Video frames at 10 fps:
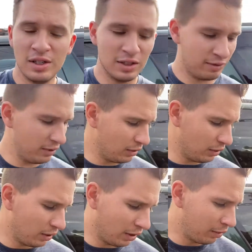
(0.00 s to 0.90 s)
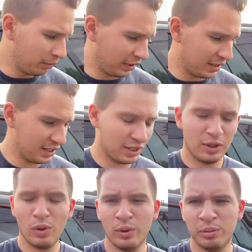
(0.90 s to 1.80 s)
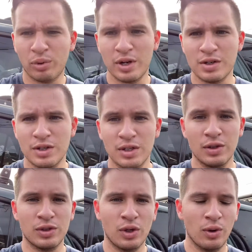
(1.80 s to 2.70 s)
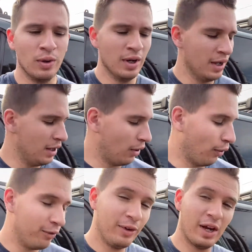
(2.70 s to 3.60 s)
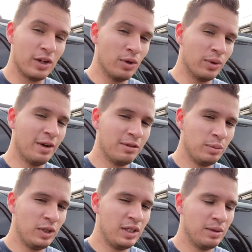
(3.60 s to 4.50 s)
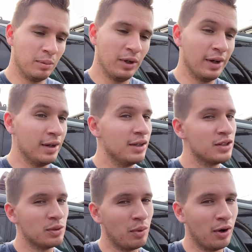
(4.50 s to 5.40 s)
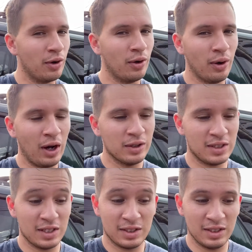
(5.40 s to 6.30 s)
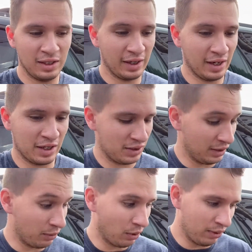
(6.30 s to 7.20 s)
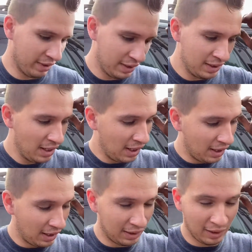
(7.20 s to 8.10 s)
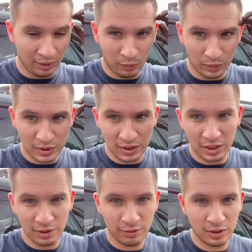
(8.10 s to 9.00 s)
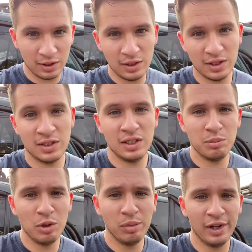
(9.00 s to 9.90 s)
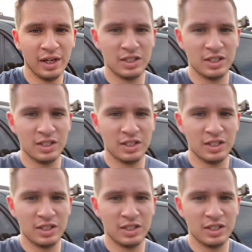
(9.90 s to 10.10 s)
feel like it's actually holding pressure still, so hopefully I don't have to bleed it, but tomorrow I'll test it like actually rolling, and then we'll see if it does need to be bled. I just